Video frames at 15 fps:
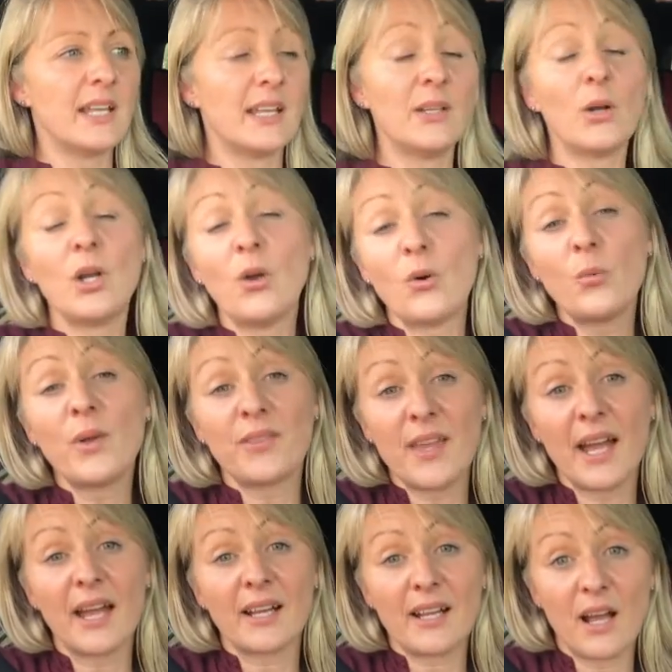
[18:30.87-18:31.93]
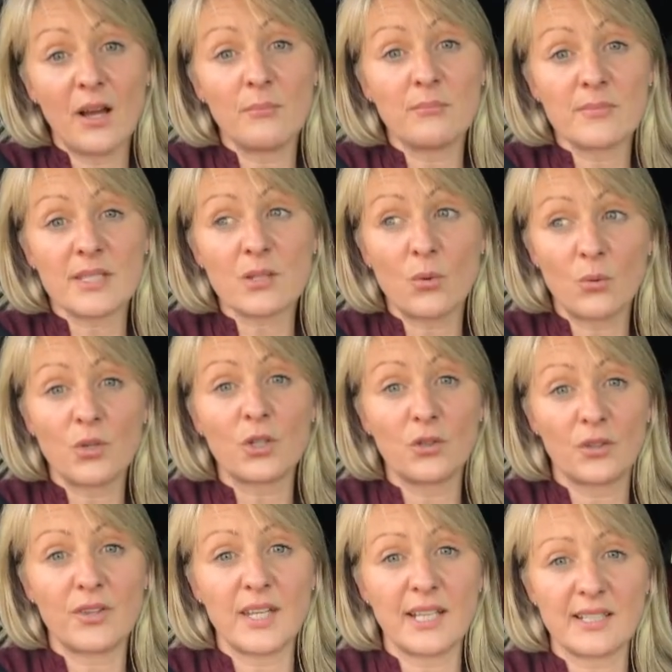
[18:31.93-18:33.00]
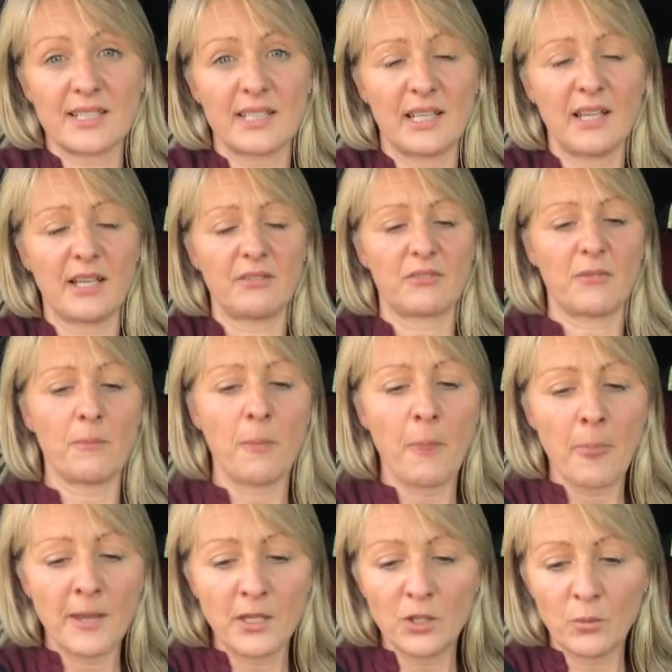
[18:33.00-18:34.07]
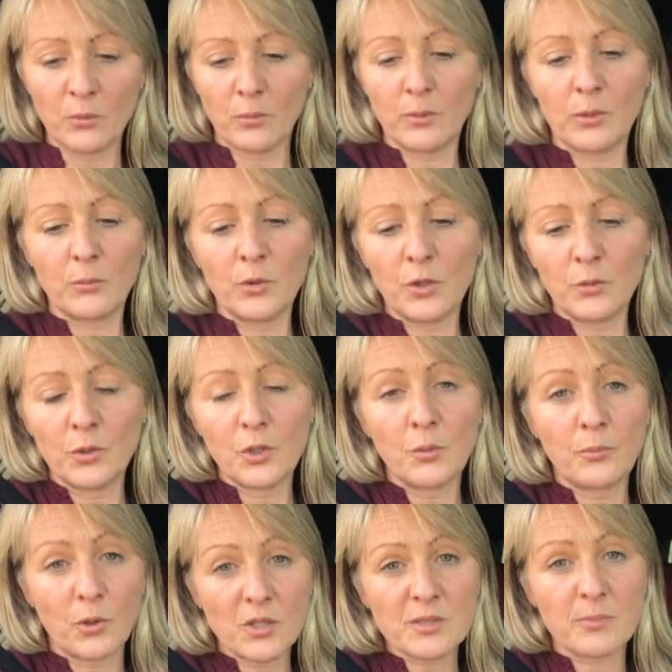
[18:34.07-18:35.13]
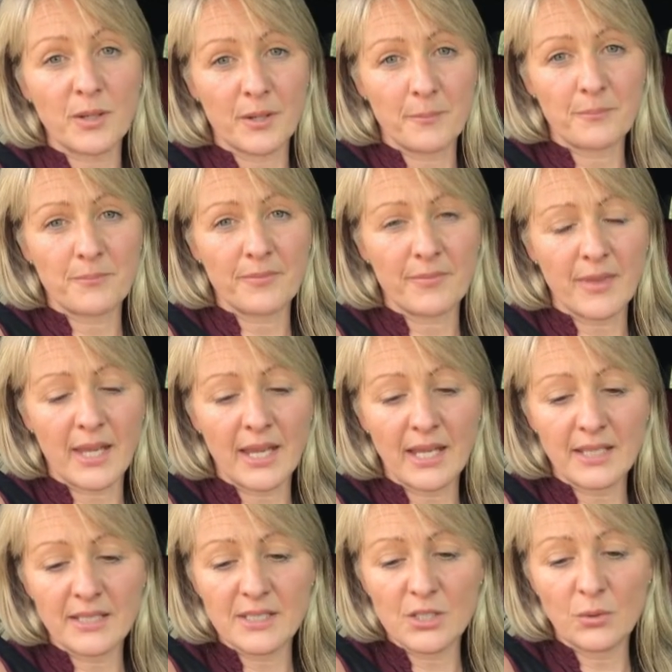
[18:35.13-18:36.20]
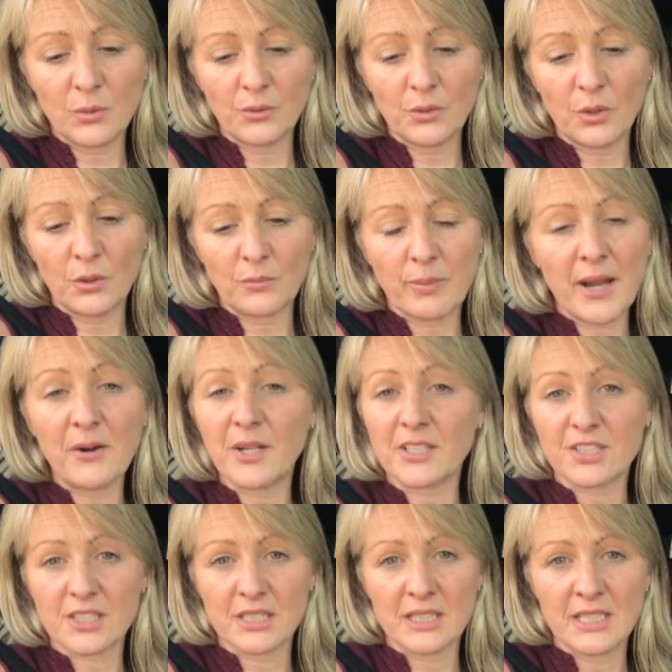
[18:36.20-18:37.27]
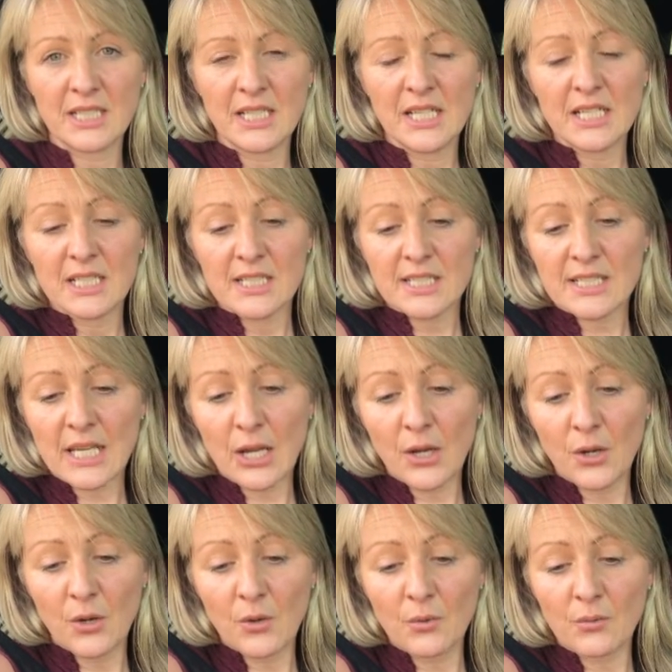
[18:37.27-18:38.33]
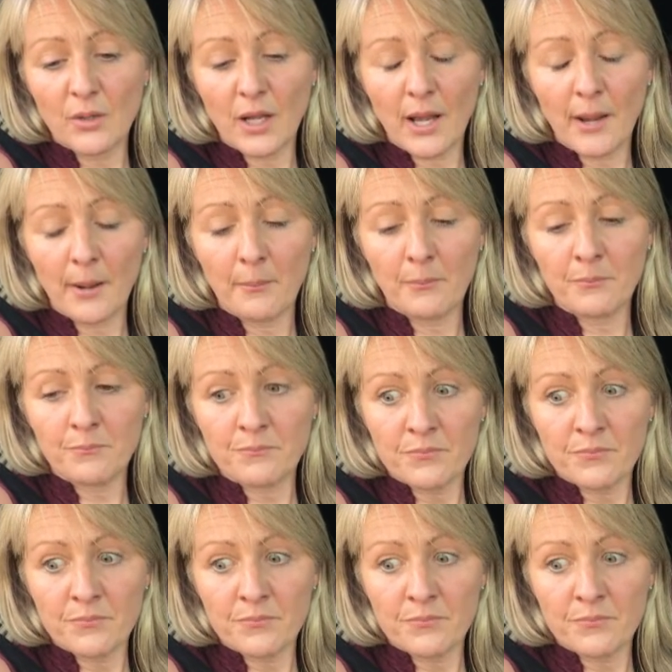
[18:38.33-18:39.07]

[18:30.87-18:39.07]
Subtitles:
along with that comes all the good things in life. You will prosper and you will not perish. So I